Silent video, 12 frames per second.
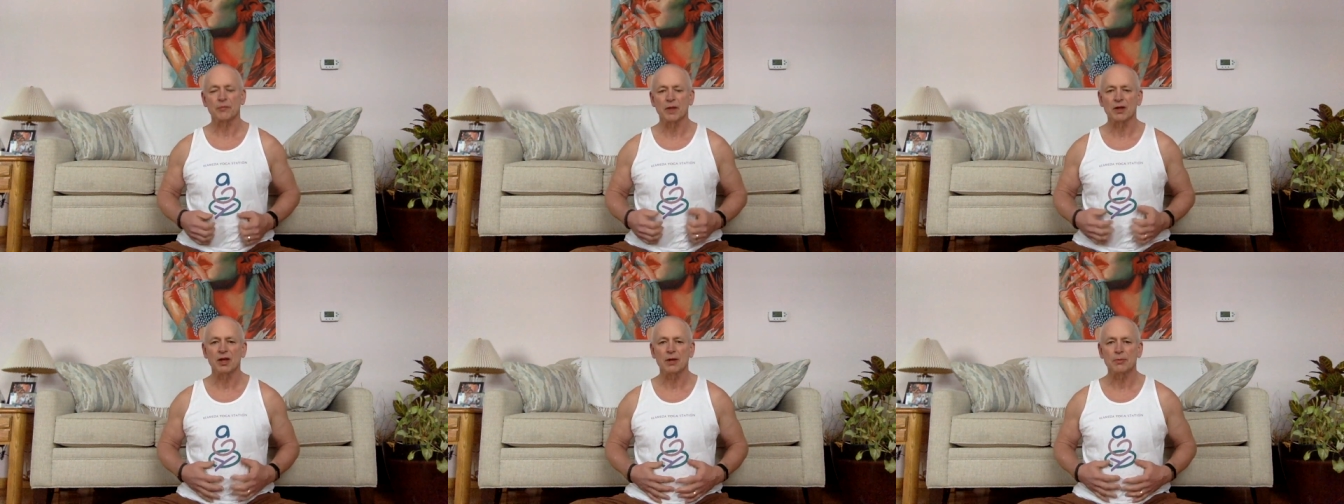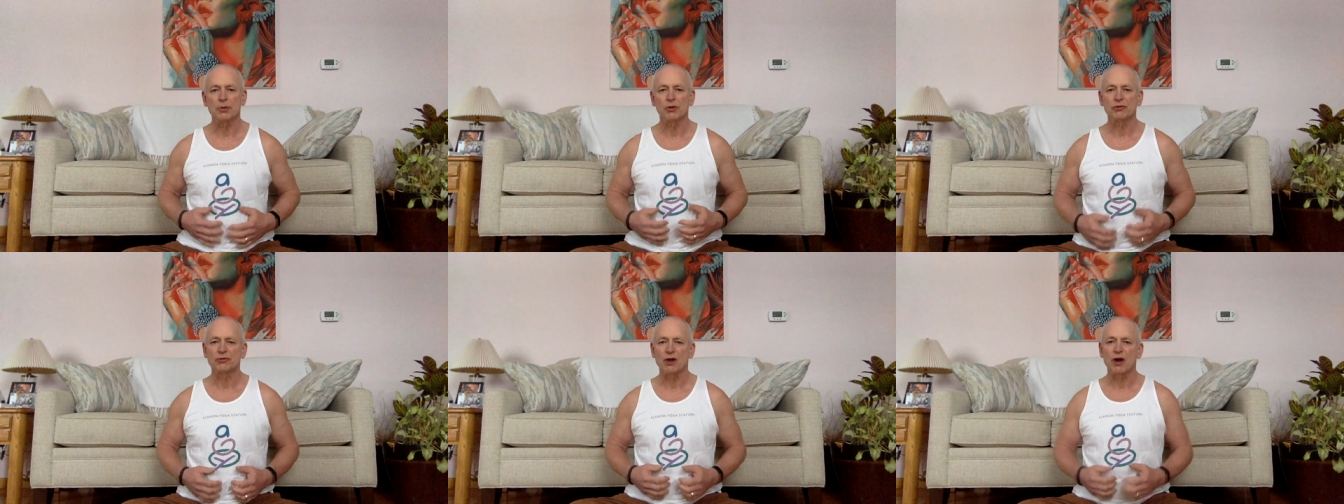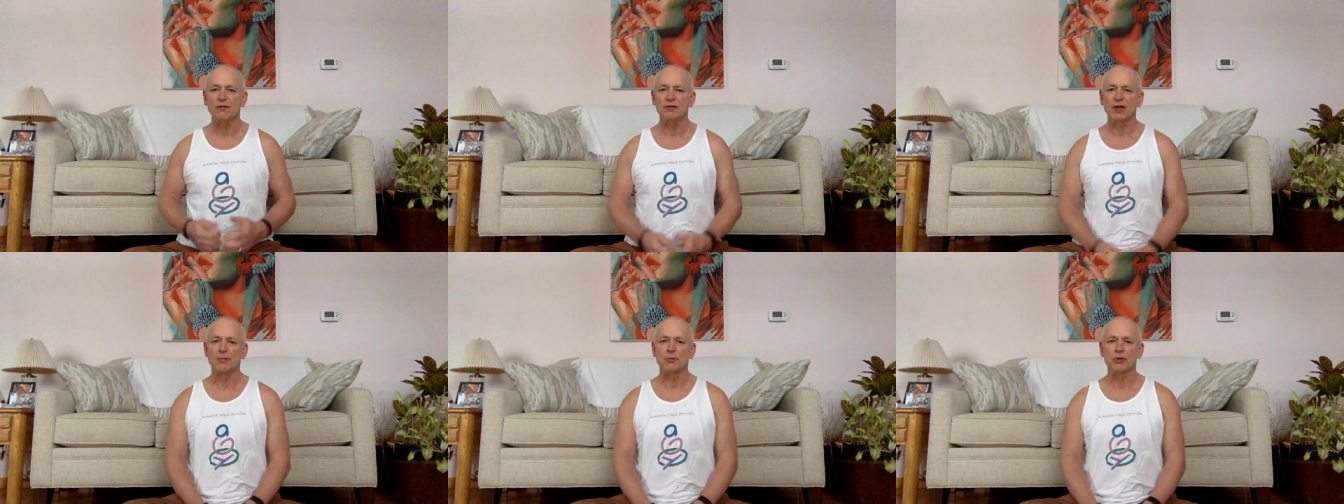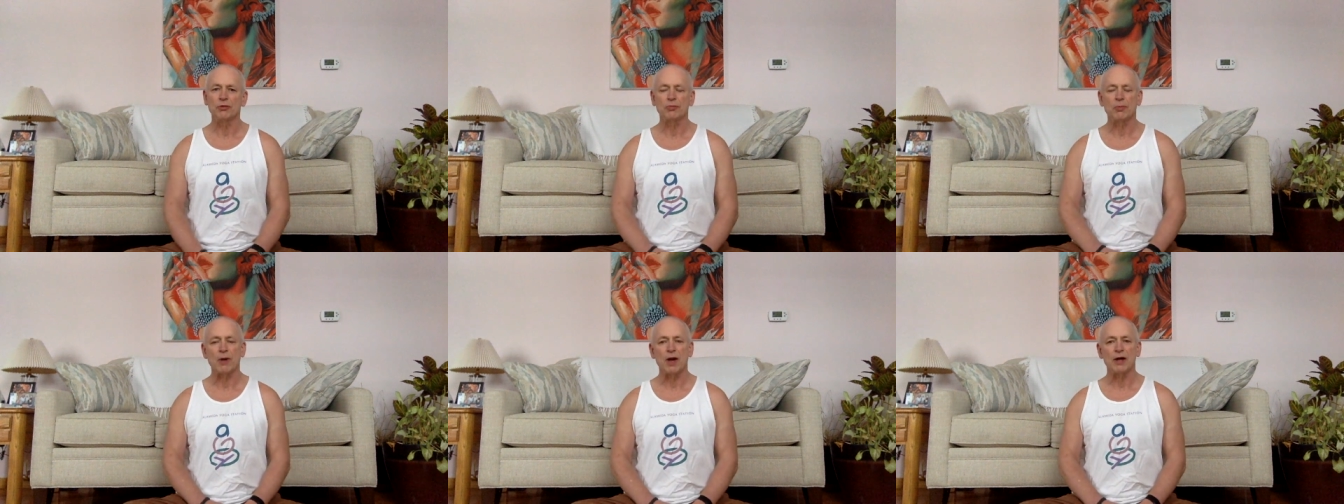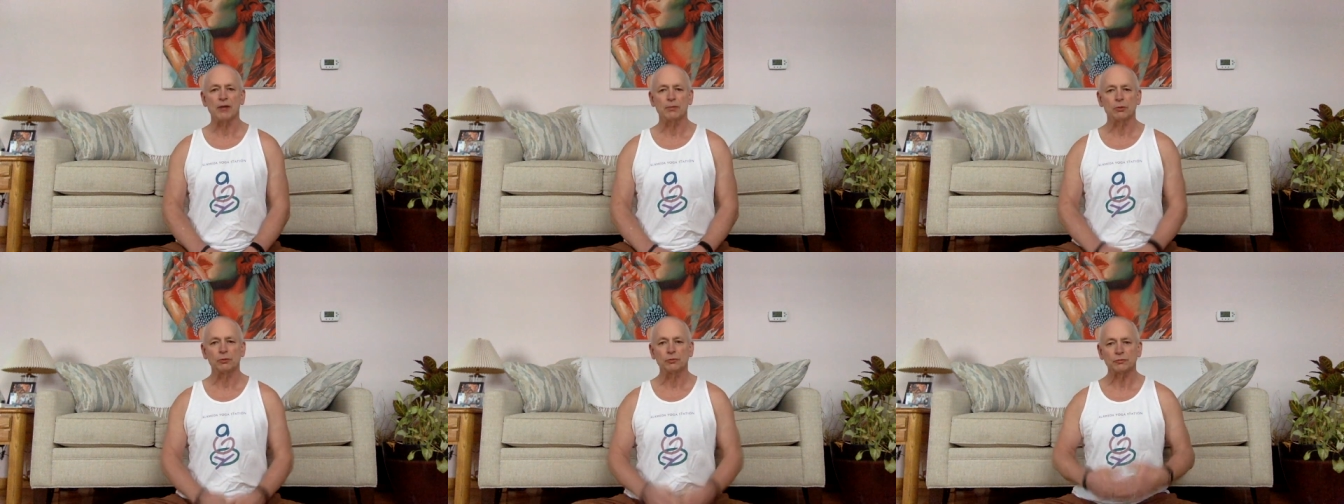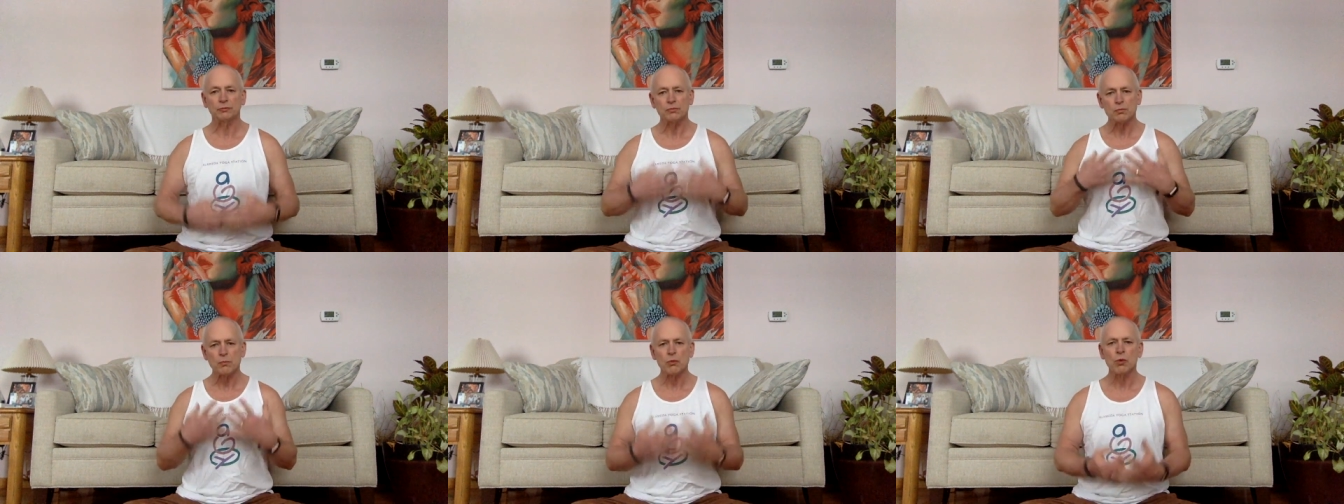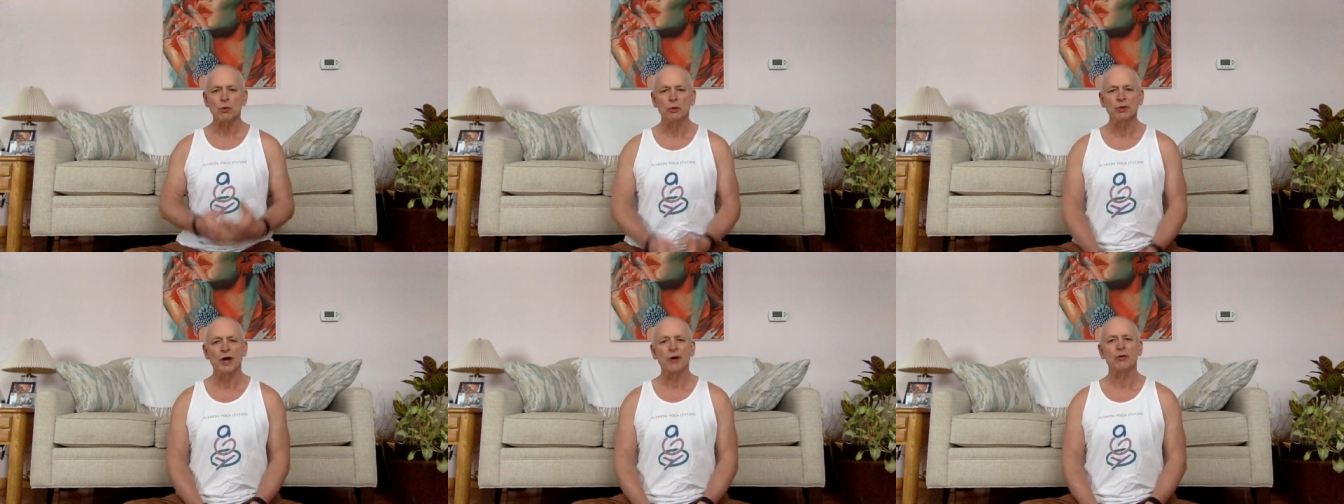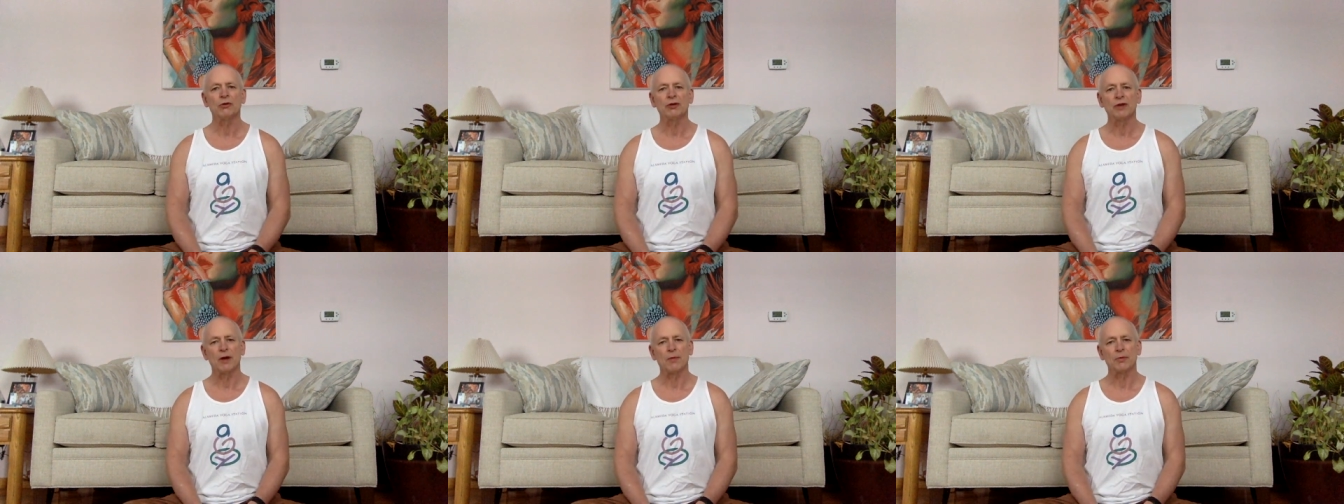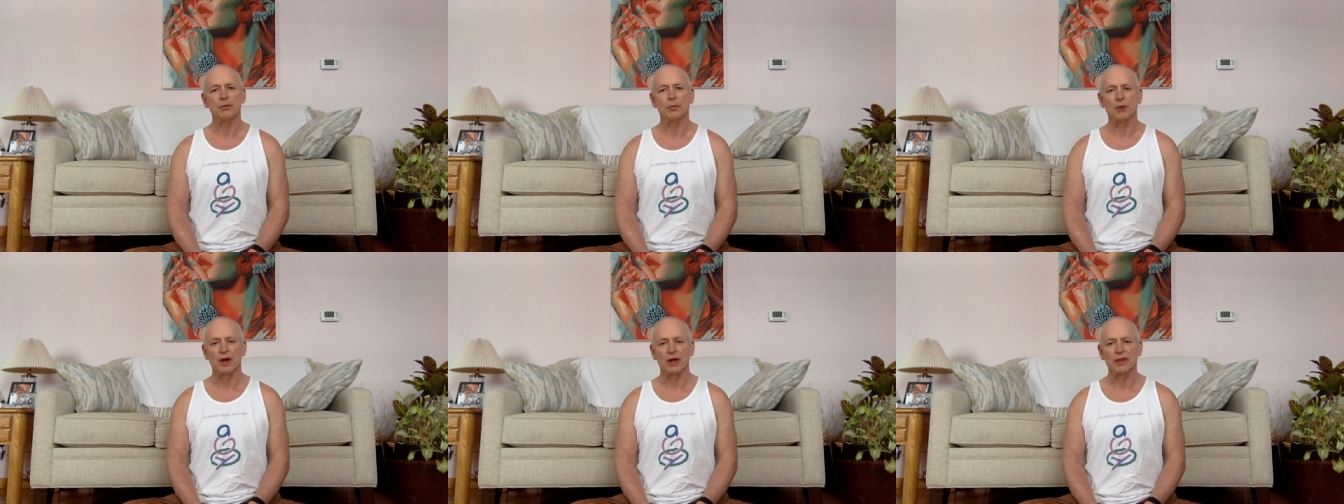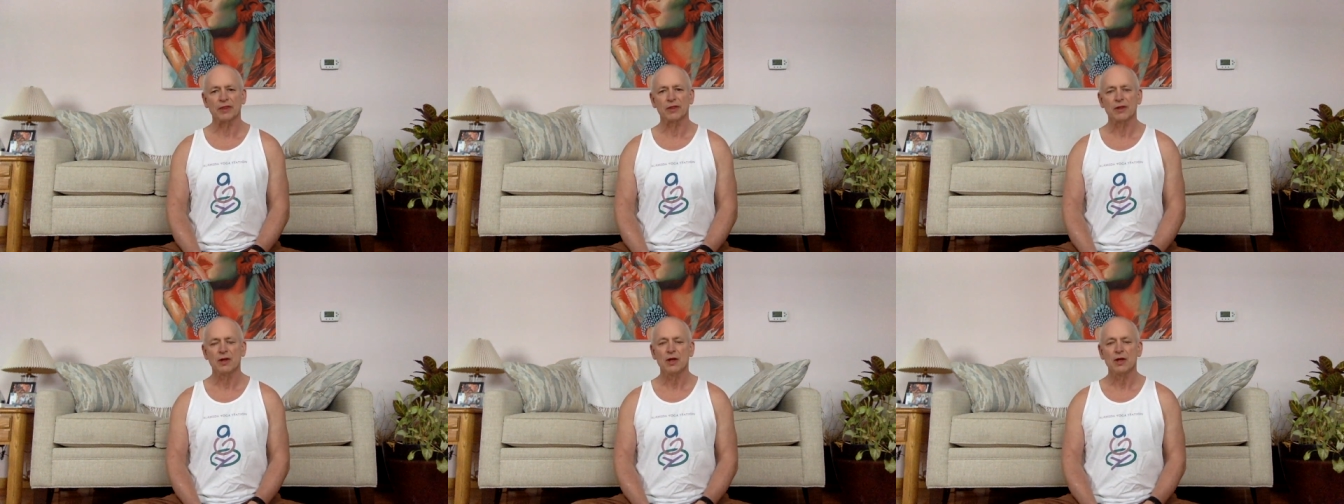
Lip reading: And keeping those soft, keeping those pliable will not only help the breath,